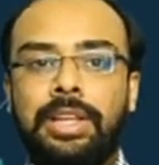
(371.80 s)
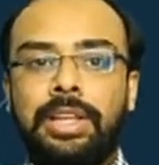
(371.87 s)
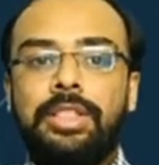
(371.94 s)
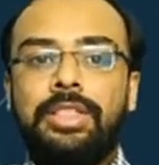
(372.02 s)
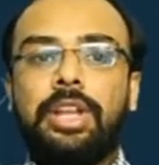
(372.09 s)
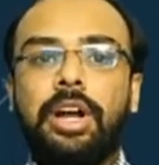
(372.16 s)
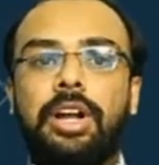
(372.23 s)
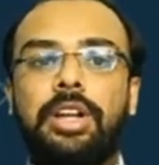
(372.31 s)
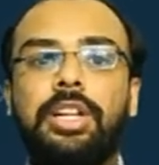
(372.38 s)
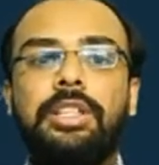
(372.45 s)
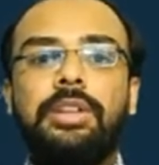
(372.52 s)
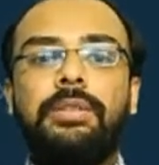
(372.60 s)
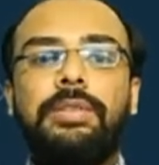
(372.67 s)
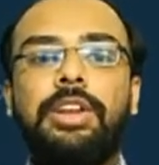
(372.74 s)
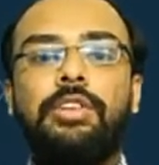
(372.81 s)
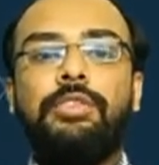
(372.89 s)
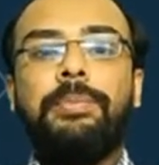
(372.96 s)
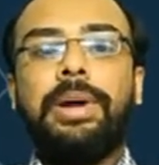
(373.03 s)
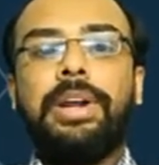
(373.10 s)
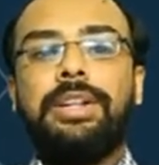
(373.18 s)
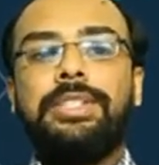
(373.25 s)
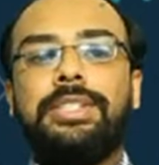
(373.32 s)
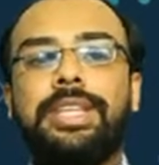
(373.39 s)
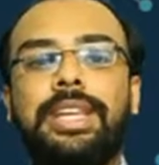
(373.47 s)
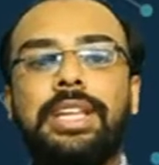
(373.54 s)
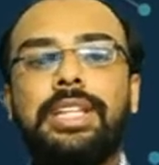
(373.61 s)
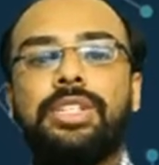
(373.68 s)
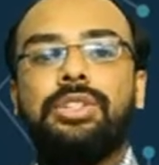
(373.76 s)
The another way of
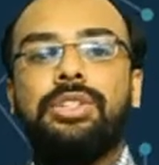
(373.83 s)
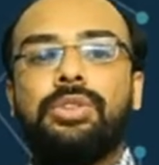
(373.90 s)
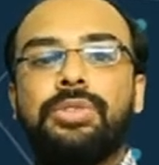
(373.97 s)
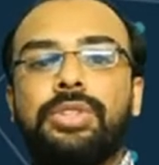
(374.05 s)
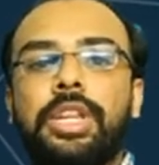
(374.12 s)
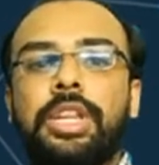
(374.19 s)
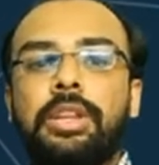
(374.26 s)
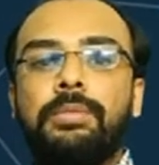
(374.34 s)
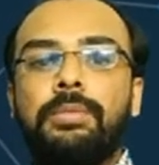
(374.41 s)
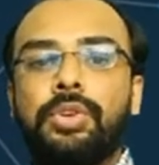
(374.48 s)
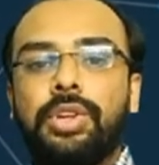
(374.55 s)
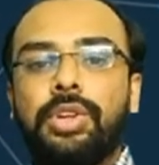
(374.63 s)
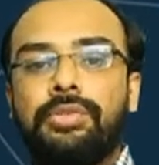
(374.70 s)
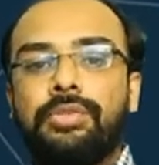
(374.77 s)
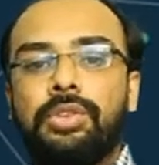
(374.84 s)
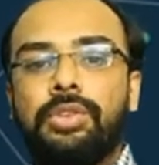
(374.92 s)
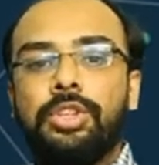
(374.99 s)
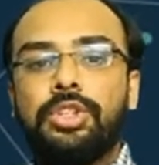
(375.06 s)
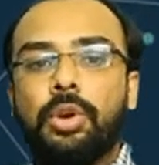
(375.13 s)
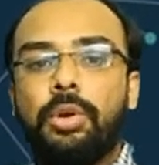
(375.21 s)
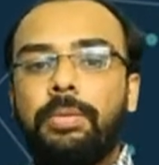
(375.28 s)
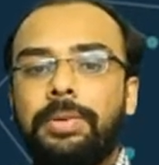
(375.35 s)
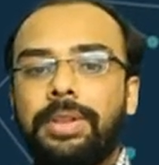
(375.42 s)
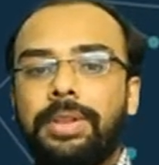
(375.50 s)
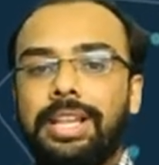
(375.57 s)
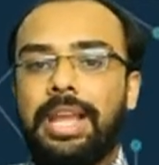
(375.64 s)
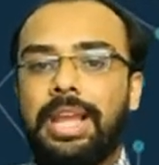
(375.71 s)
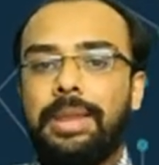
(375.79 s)
parsing is using
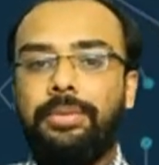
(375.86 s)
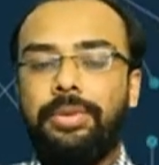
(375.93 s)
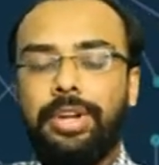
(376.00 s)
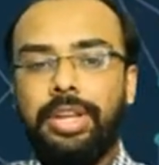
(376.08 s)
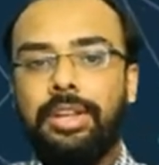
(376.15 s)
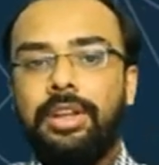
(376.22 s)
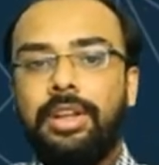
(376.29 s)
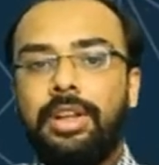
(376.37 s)
BeautifulSoup library.